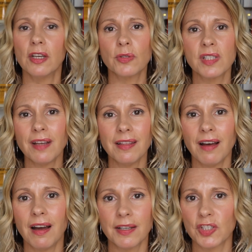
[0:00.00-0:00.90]
So it's not in the
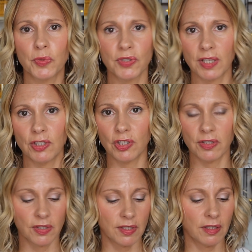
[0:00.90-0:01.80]
highest
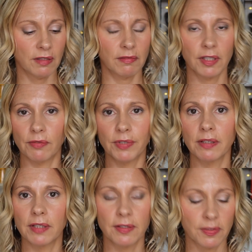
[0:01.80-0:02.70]
percentages. It's not, you know,
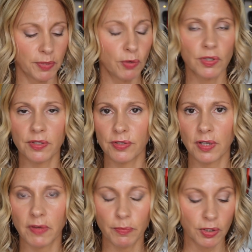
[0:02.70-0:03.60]
nearly as potent as the
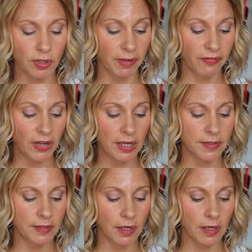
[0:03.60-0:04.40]
stuff I'm putting on my face.